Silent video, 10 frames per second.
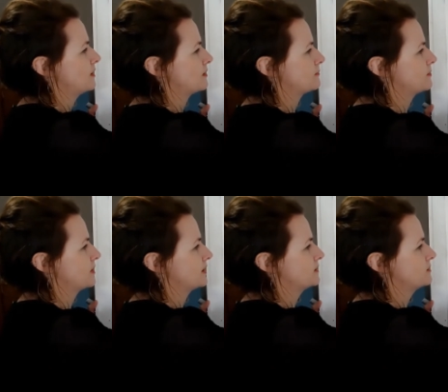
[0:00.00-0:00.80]
it
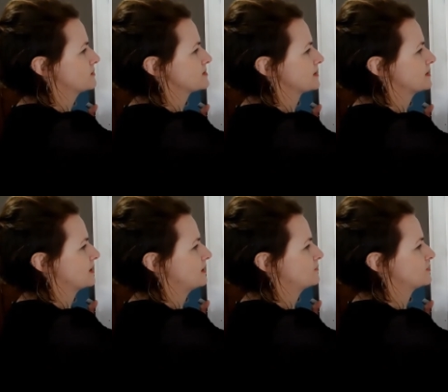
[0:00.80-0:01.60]
kind of looks like an
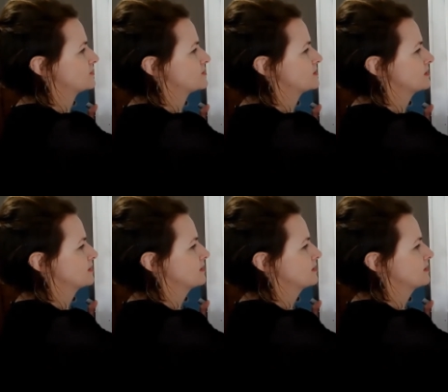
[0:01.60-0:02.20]
elephant's